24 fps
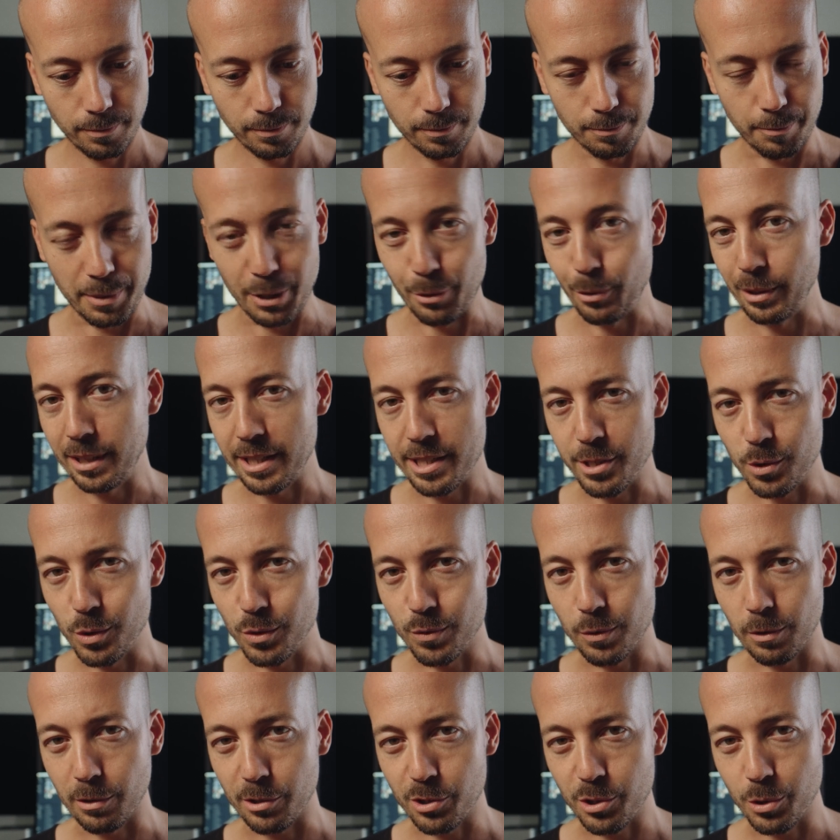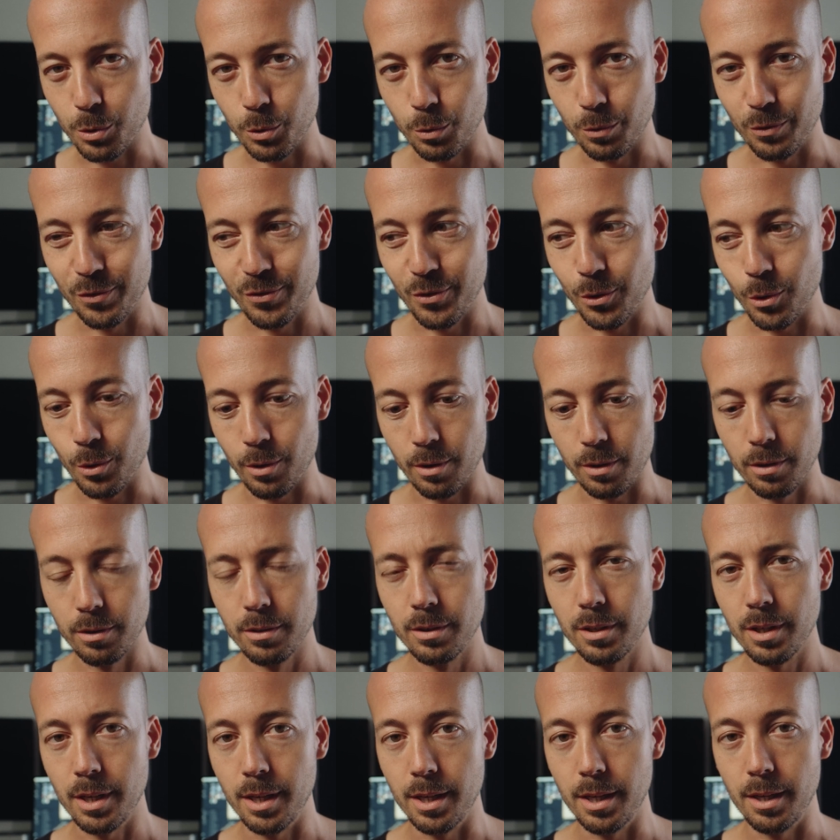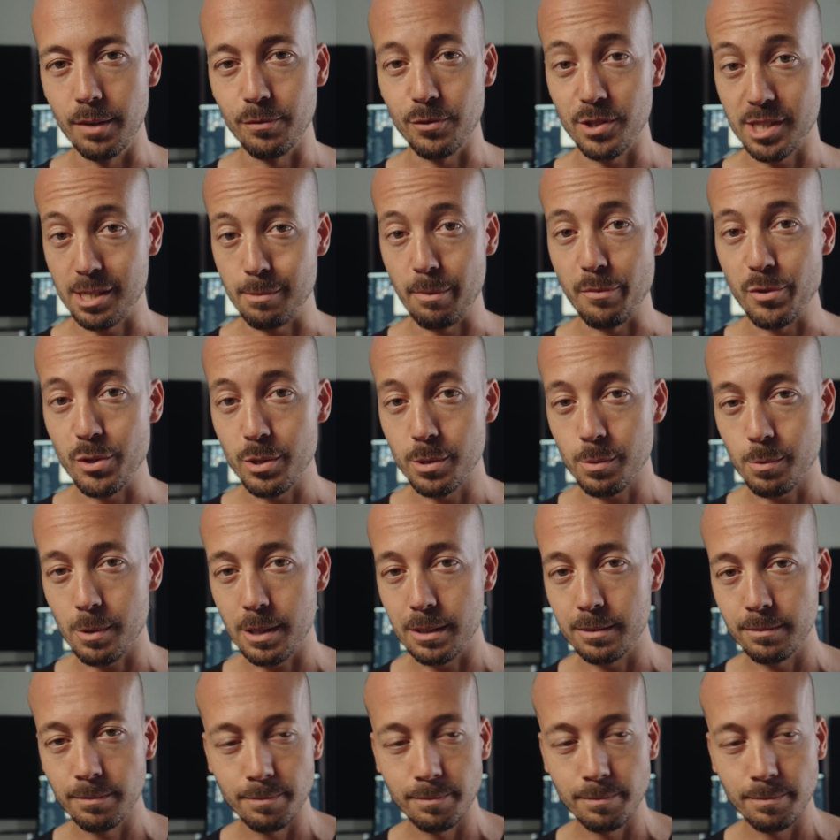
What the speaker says: be a really useful tool for some of you as well.